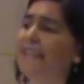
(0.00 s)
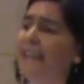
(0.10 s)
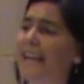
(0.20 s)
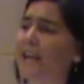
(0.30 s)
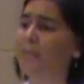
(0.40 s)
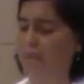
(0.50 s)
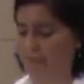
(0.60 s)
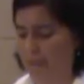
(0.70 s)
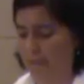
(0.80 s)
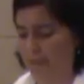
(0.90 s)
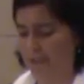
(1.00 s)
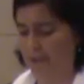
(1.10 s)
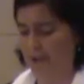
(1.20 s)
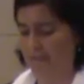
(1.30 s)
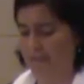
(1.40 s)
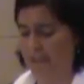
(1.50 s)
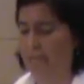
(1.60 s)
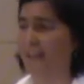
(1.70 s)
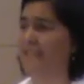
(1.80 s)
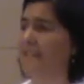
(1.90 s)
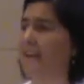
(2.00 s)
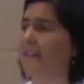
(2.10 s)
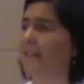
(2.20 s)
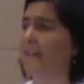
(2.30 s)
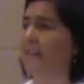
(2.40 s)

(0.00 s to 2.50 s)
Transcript: the lamb for the burnt offering, my son."